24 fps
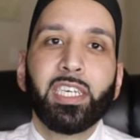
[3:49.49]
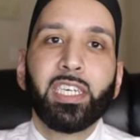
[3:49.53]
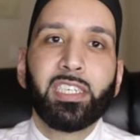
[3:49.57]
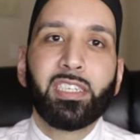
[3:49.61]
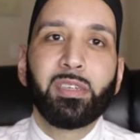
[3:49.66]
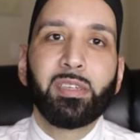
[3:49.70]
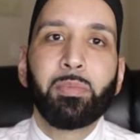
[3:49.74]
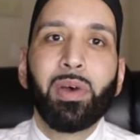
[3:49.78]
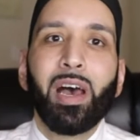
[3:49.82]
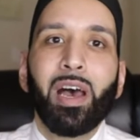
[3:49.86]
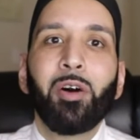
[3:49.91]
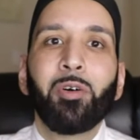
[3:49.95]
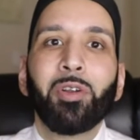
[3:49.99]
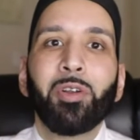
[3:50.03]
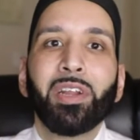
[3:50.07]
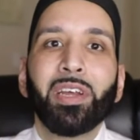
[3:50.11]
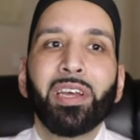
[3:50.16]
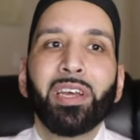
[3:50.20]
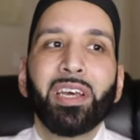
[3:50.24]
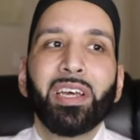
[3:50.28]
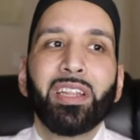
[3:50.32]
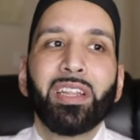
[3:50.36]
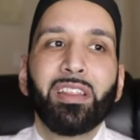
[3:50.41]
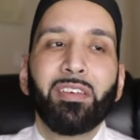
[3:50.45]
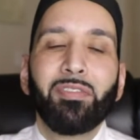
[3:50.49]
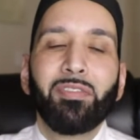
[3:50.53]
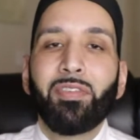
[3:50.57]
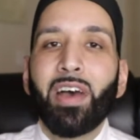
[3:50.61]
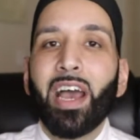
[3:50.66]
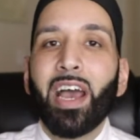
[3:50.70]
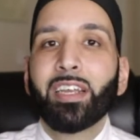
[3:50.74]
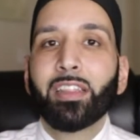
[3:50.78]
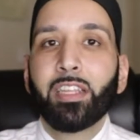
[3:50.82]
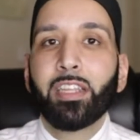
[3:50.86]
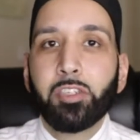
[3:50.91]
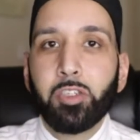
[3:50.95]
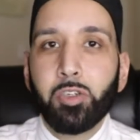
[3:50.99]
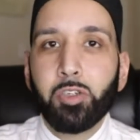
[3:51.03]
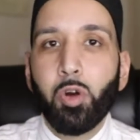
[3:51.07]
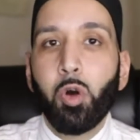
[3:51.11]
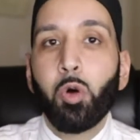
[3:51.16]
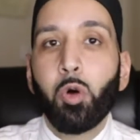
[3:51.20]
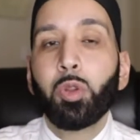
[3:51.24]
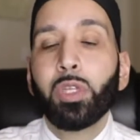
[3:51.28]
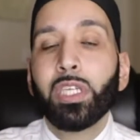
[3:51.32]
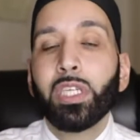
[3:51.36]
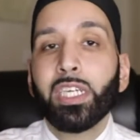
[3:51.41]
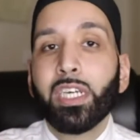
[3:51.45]
It's about the fact that you're
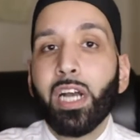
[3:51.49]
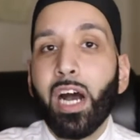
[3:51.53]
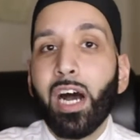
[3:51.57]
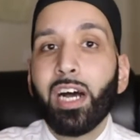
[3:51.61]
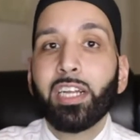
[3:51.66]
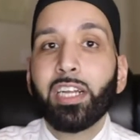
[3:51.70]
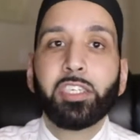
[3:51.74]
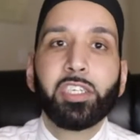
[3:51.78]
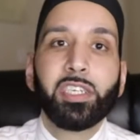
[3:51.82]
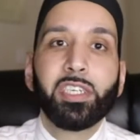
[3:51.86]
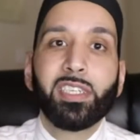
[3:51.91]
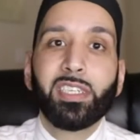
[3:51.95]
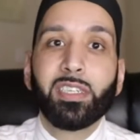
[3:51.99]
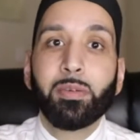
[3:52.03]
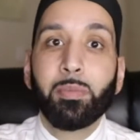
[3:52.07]
only conscious